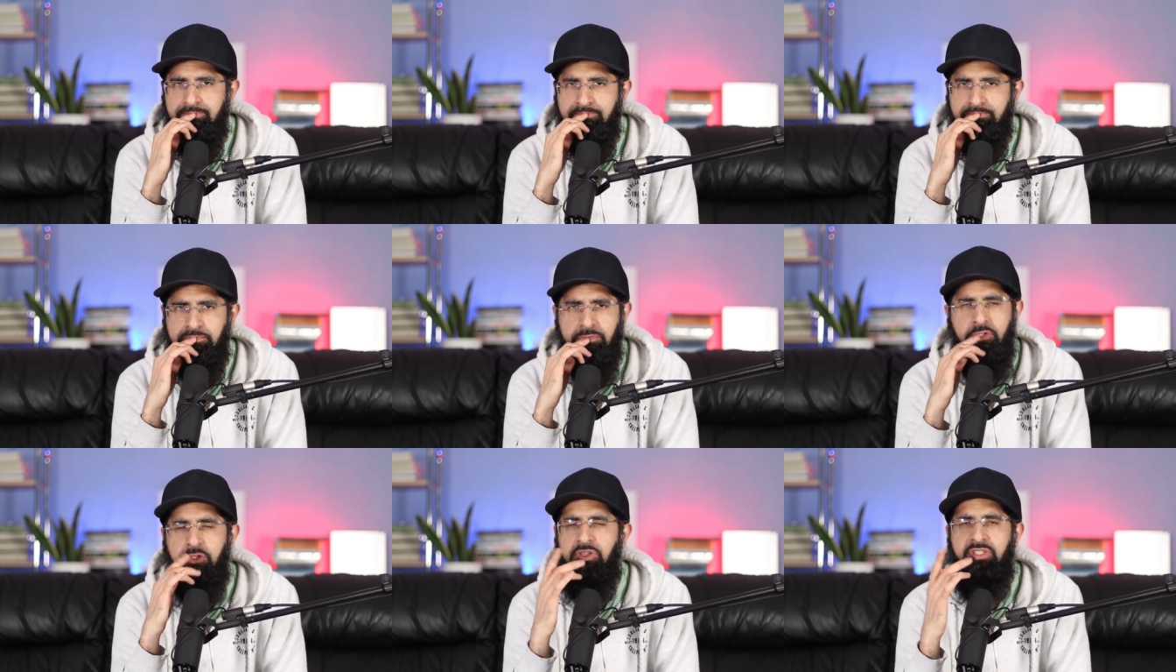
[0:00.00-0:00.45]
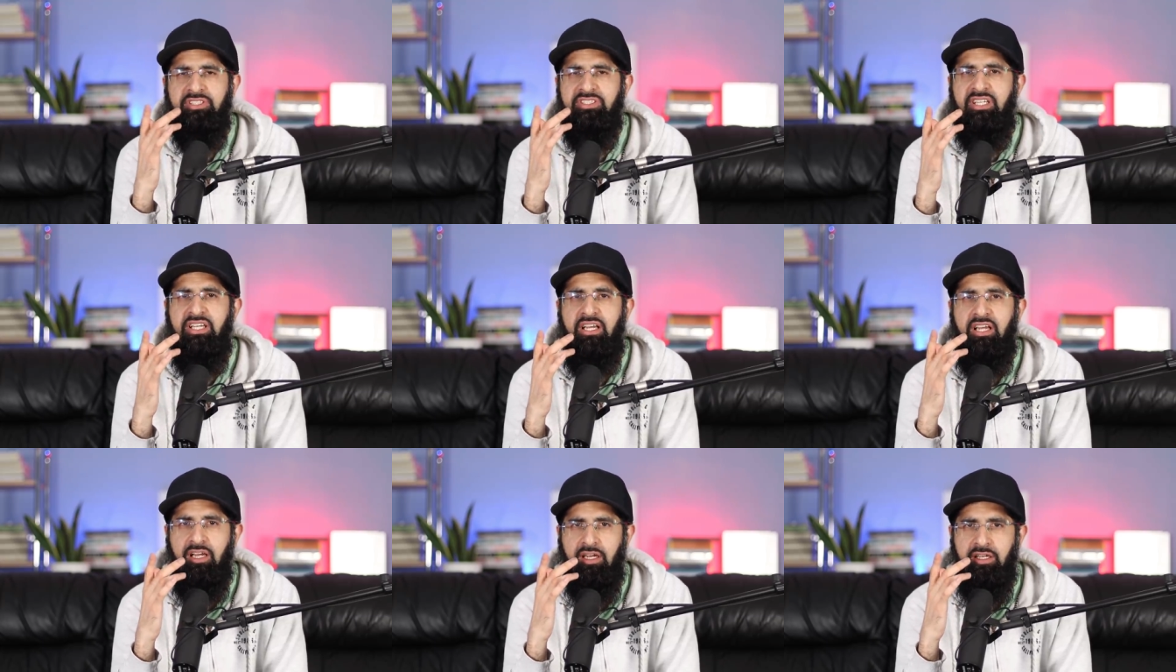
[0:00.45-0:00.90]
I'm not going to
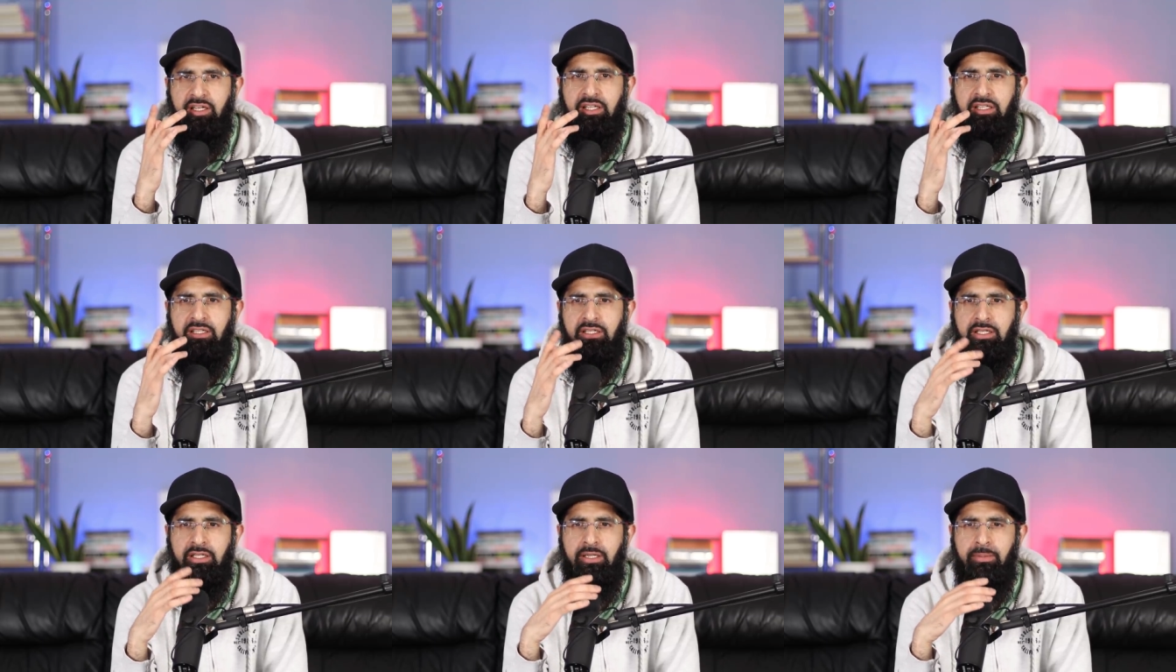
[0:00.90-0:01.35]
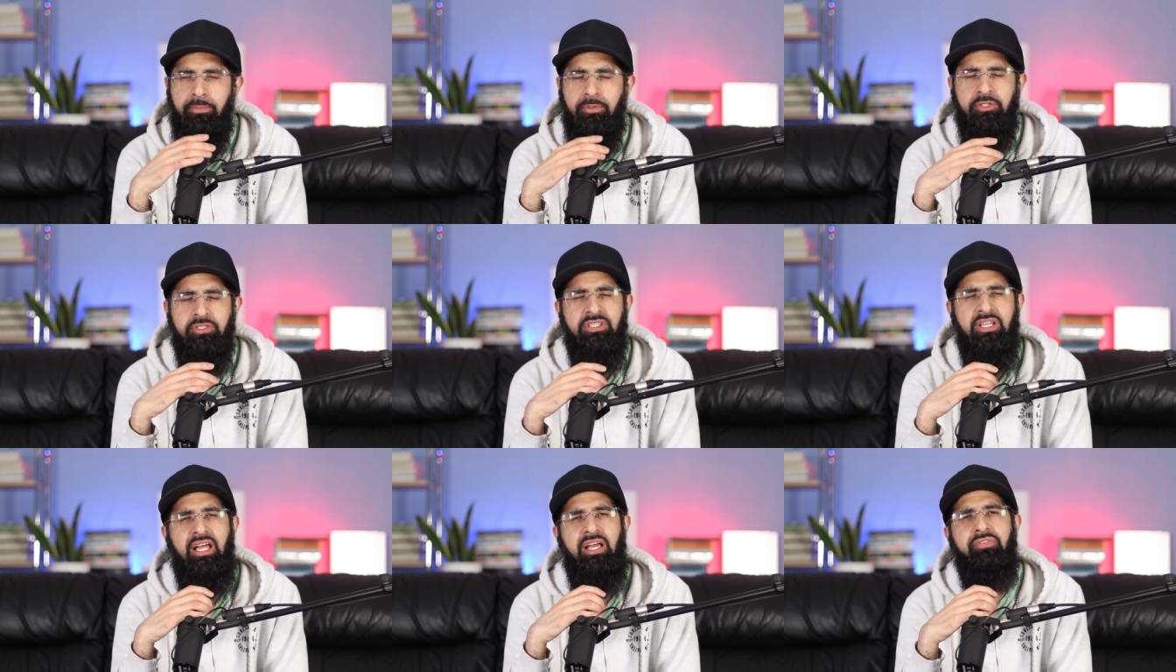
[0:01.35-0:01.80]
say lucky
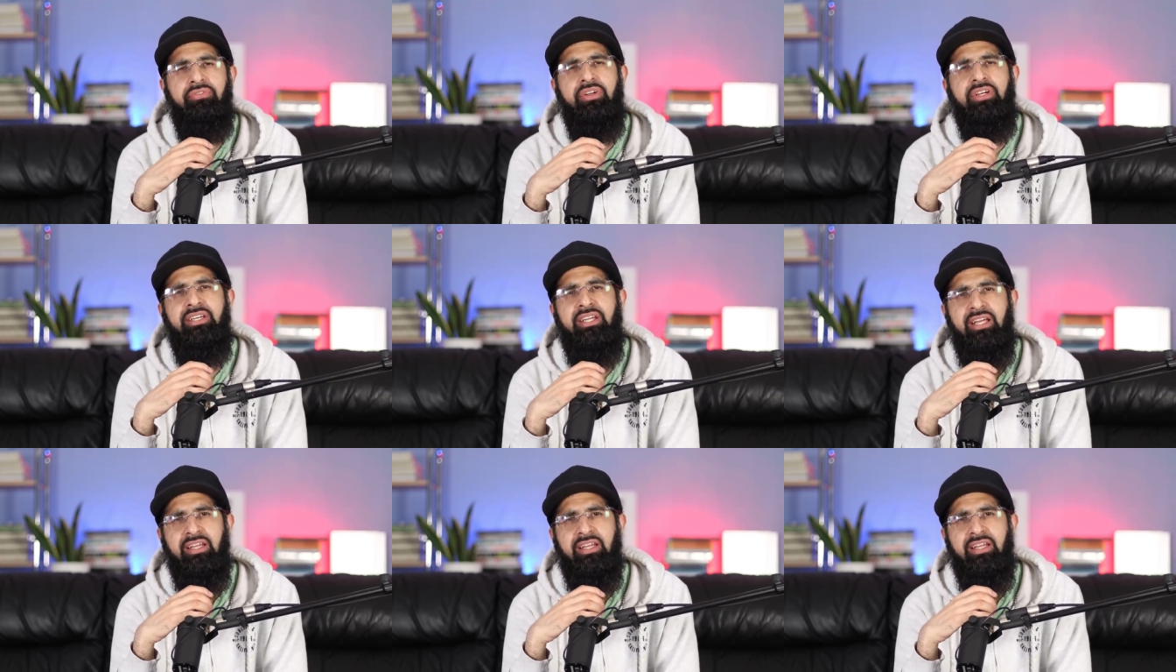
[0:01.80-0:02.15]
because life and